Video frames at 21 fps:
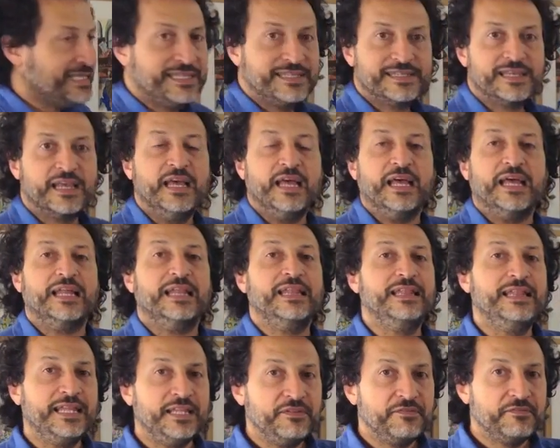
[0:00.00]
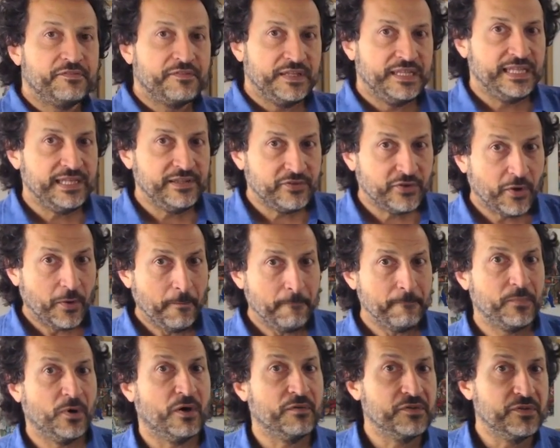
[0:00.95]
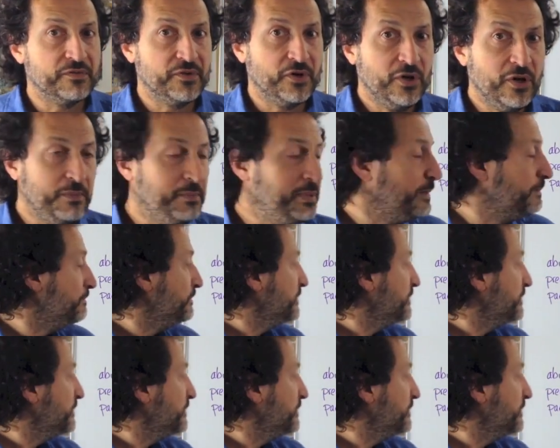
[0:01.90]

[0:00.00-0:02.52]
is l'infinito of the verb,